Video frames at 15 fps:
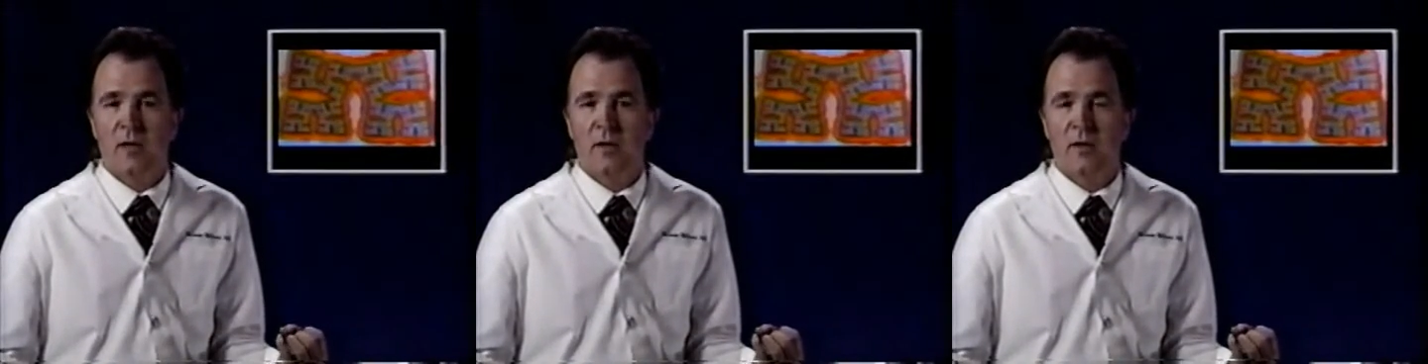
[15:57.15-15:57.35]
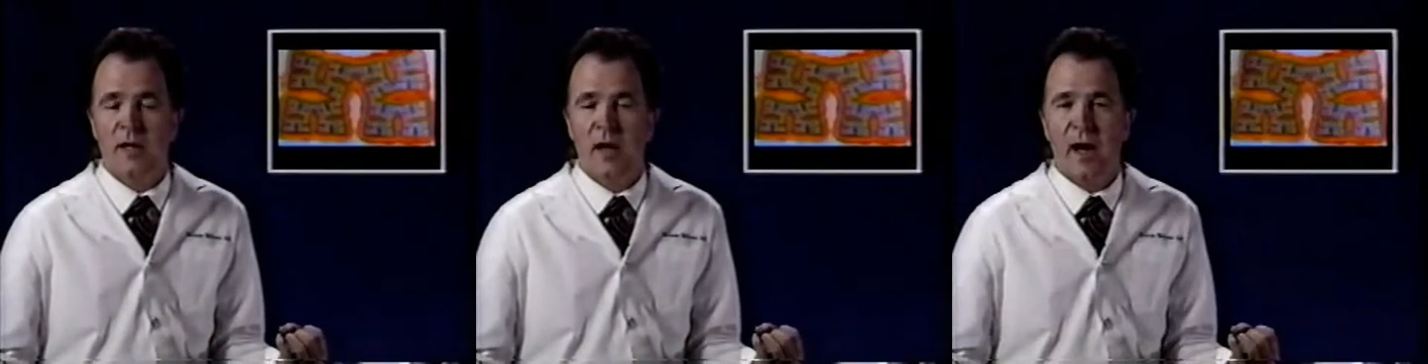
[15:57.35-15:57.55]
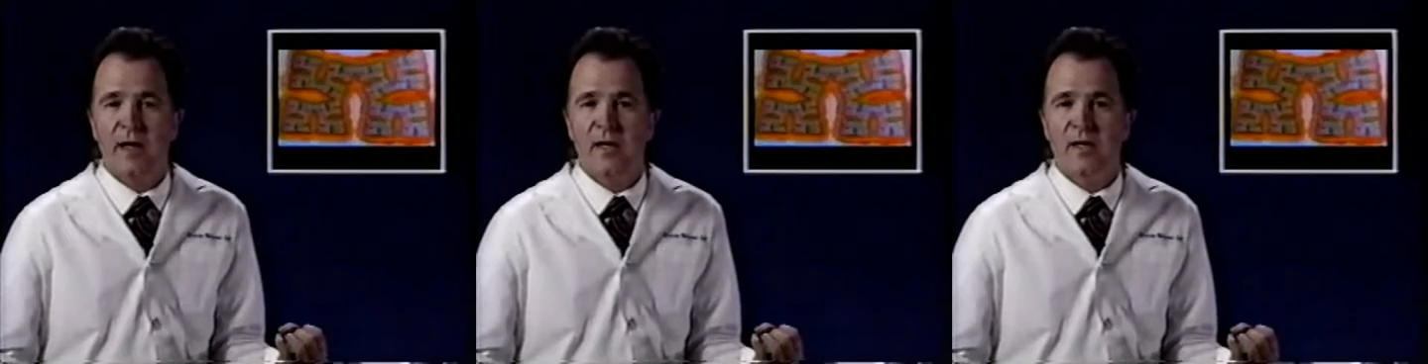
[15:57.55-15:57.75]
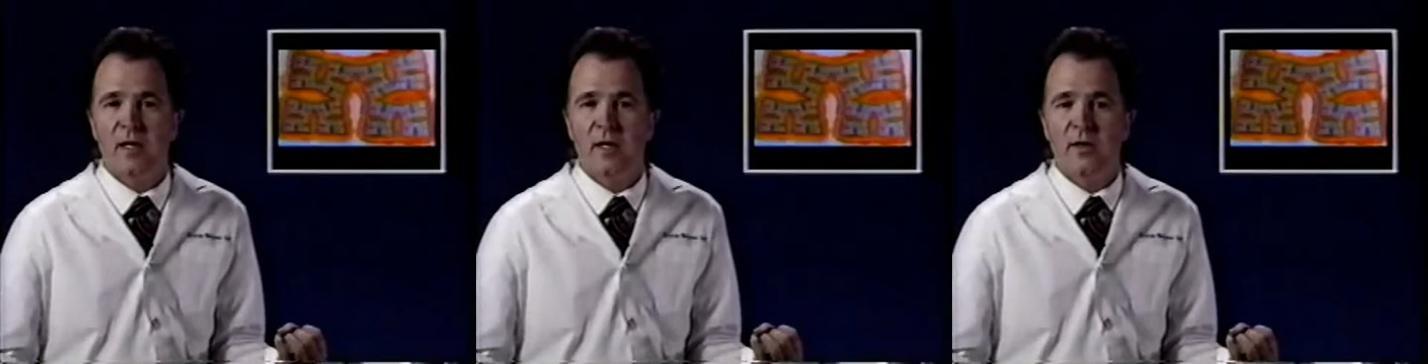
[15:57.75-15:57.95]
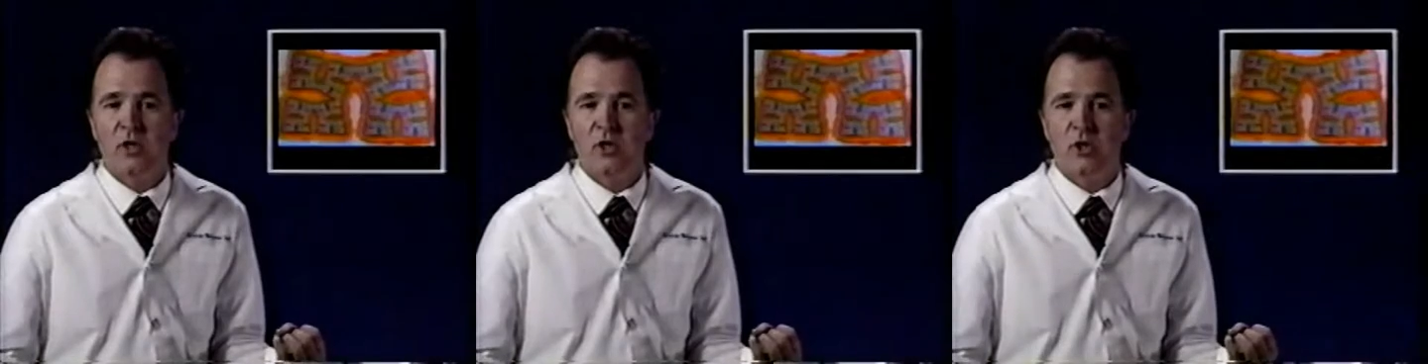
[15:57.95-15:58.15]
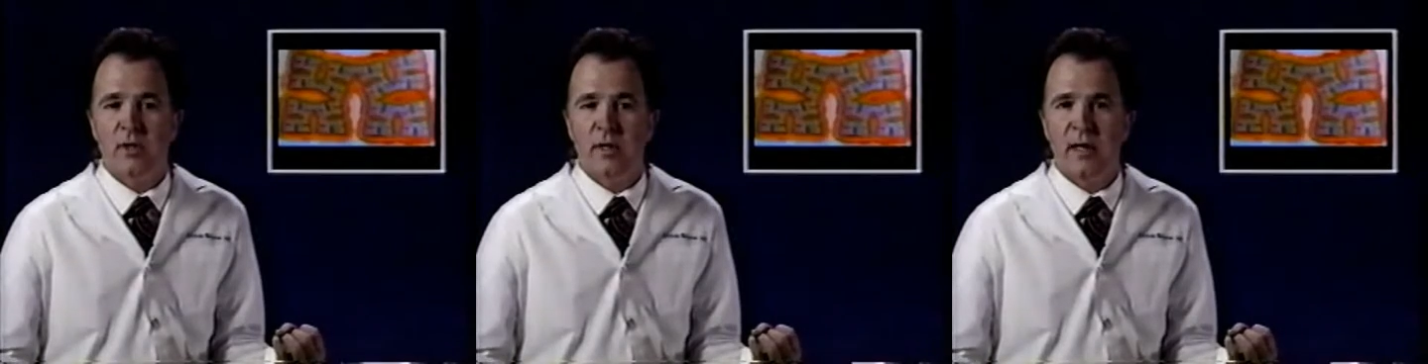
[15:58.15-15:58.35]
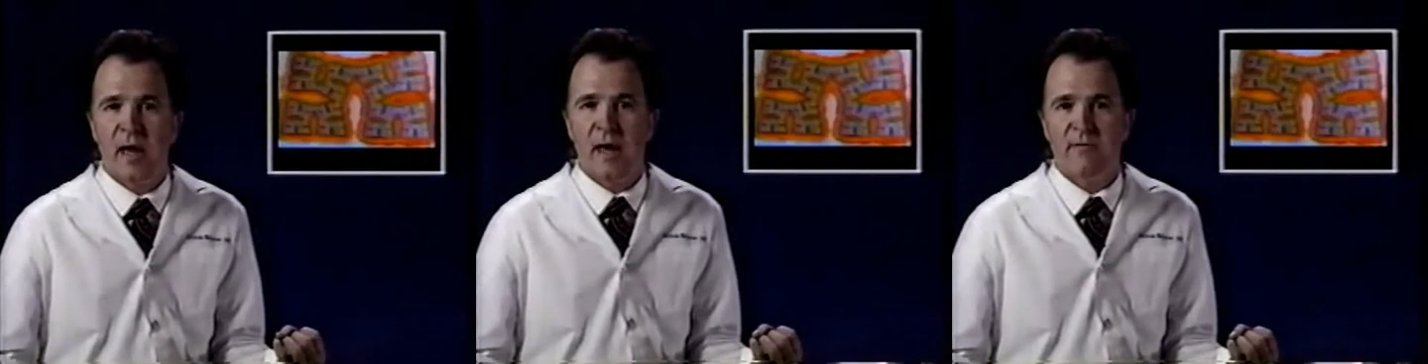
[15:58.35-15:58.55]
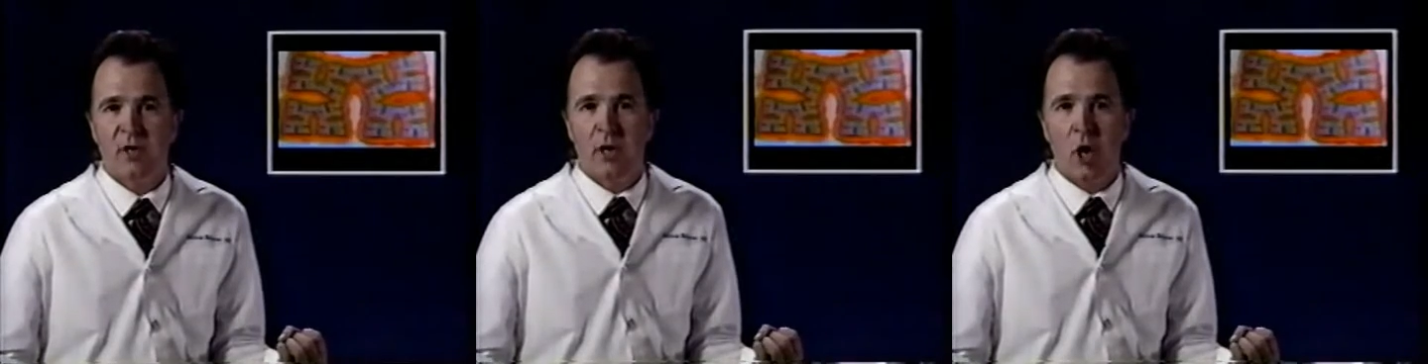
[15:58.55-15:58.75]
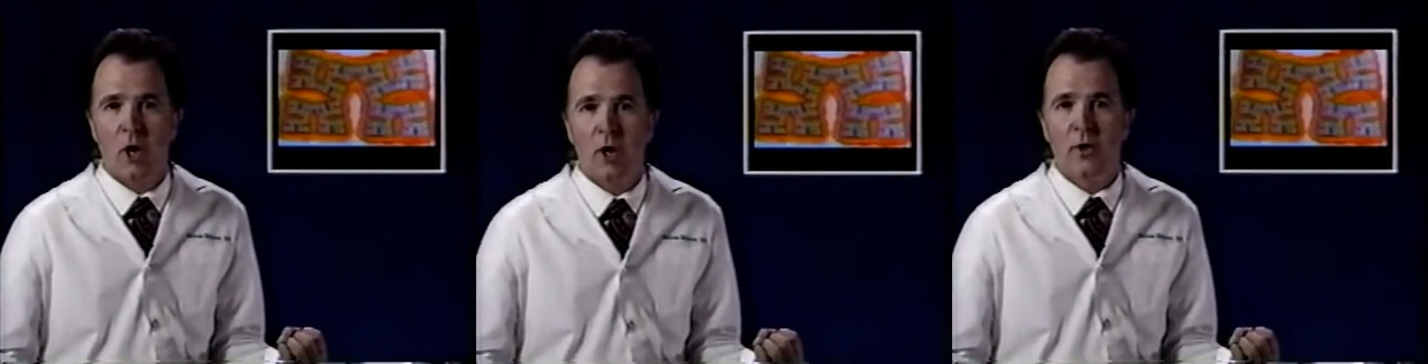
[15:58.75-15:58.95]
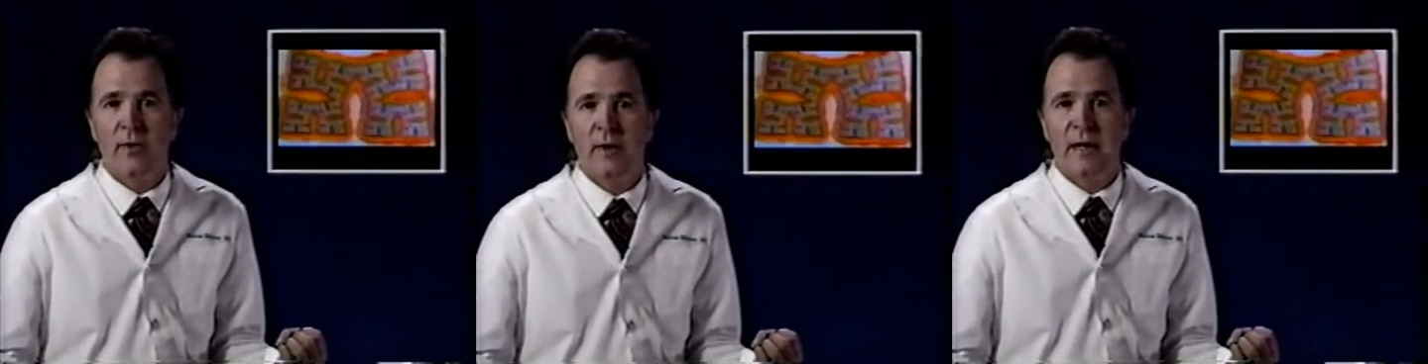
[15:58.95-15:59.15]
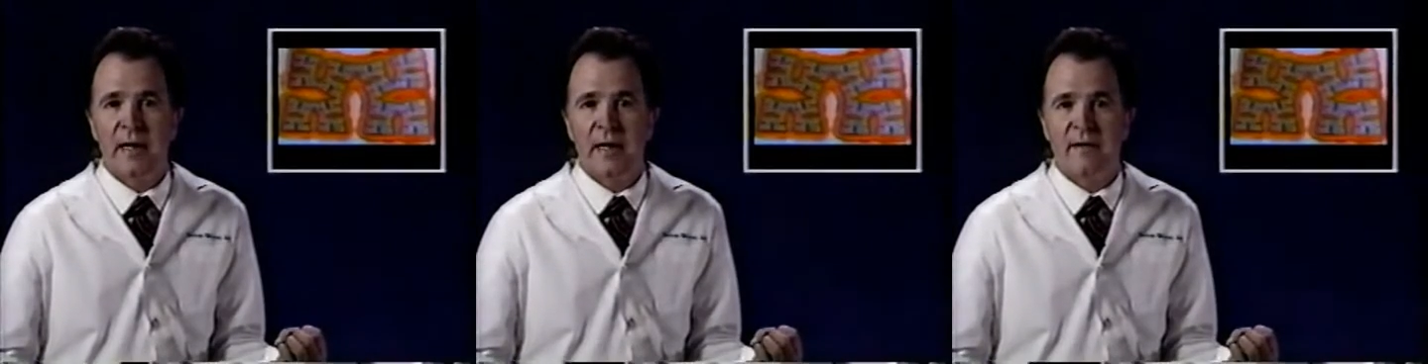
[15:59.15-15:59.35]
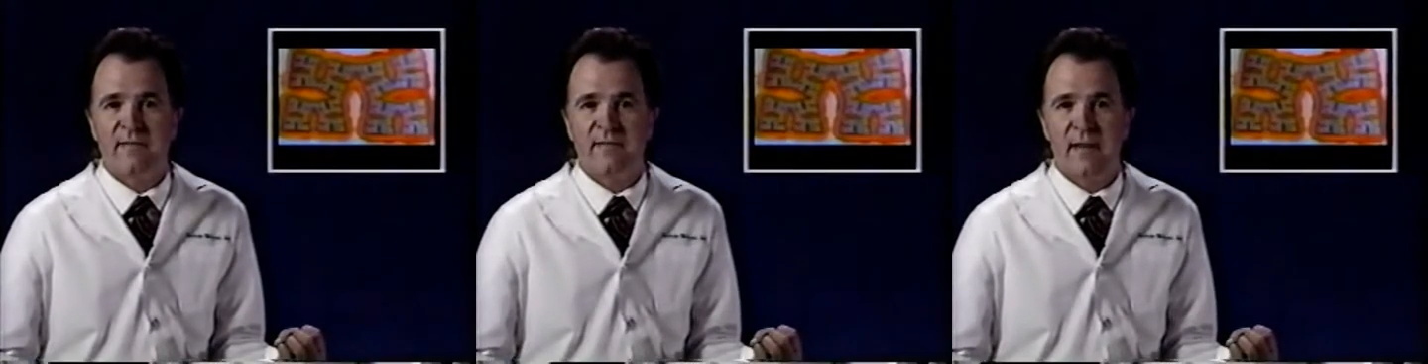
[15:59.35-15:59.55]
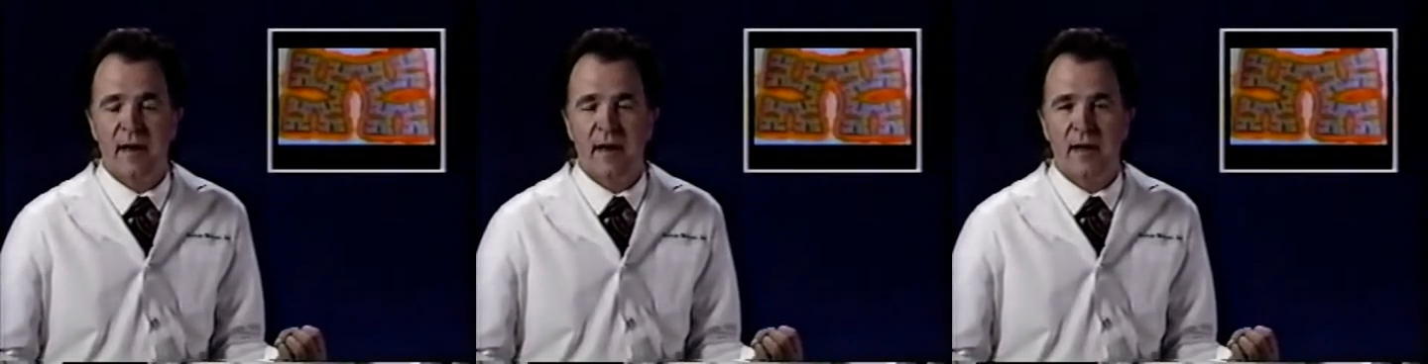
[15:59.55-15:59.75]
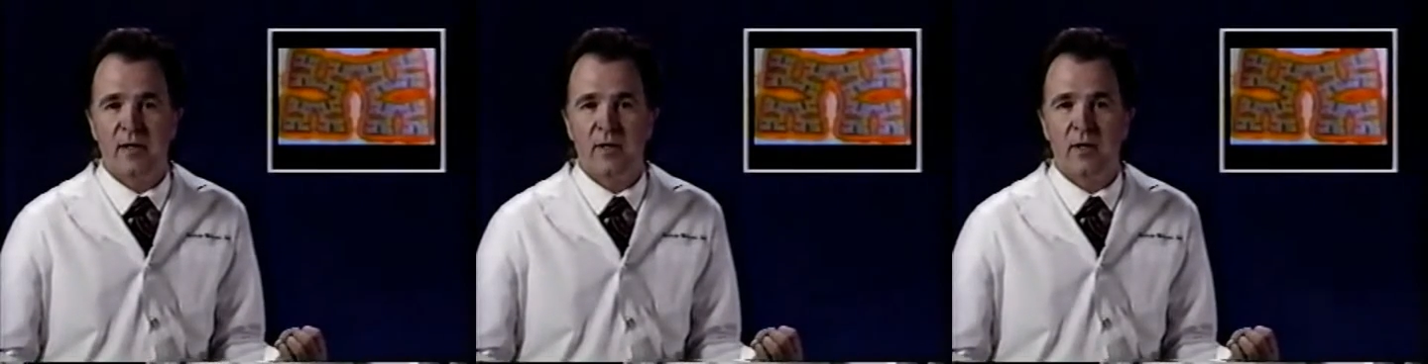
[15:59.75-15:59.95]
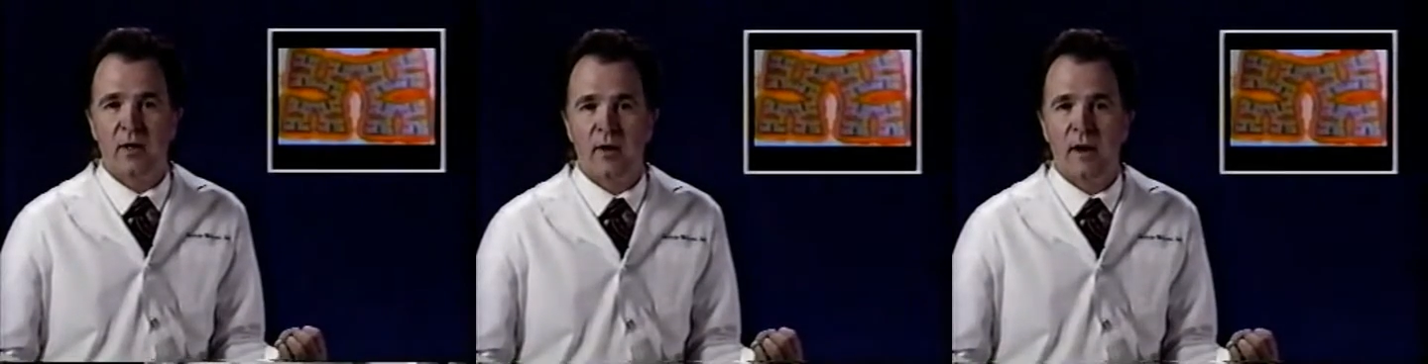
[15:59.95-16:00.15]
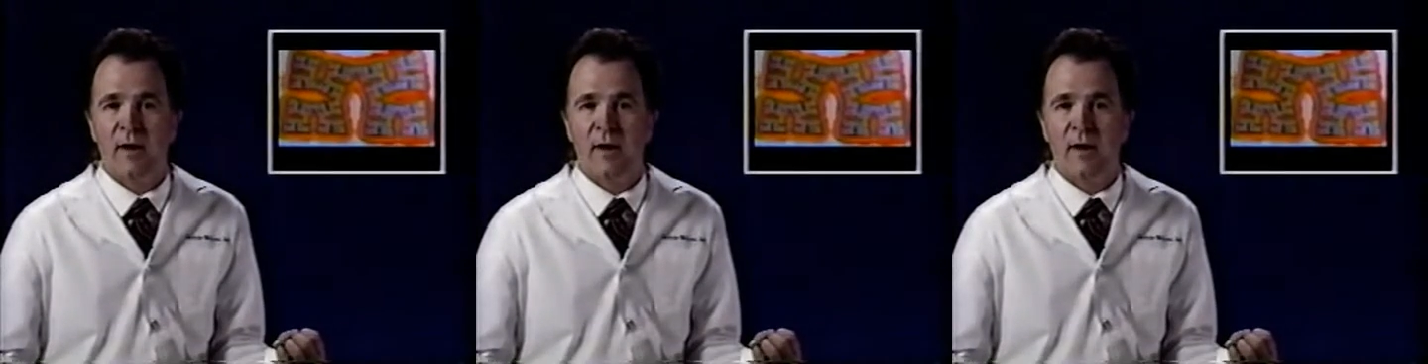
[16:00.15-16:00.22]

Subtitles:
the idea that you can have an artery and a vein near